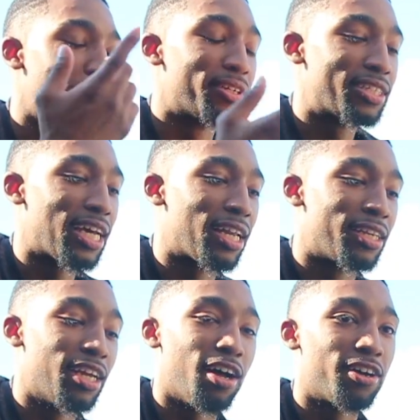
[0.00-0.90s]
the
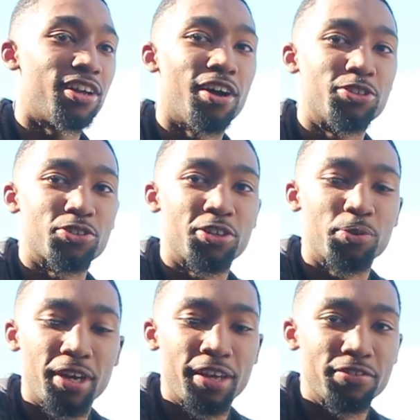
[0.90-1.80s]
mentality. Y'all join
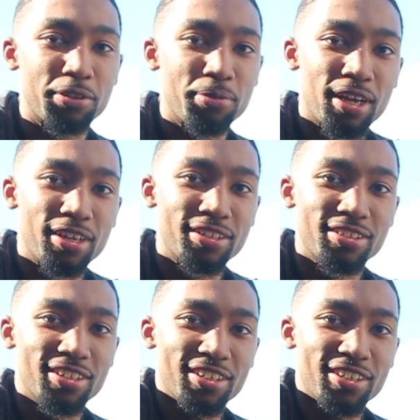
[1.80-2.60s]
the wave, to be honest.